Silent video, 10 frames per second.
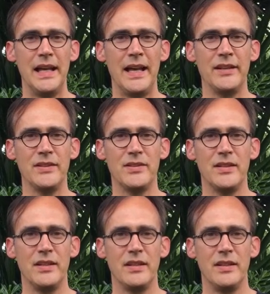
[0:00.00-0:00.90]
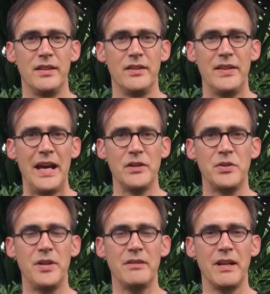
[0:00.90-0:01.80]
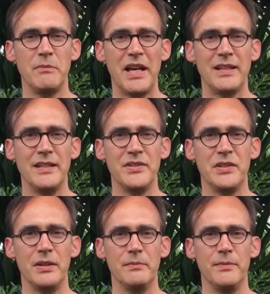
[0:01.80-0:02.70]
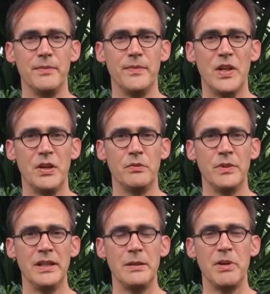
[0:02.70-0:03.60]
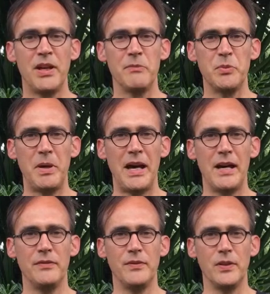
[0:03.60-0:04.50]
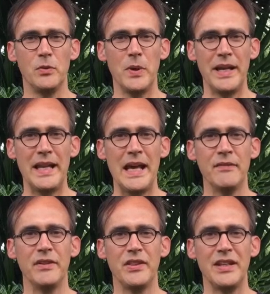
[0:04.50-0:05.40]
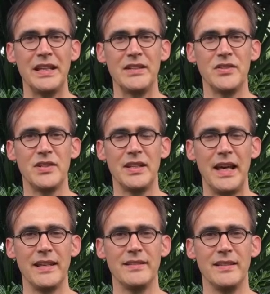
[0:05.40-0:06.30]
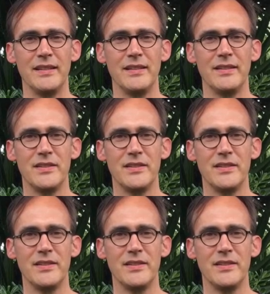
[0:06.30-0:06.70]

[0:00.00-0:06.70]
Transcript: And that triggering mechanism really becomes powerful when everything is connected.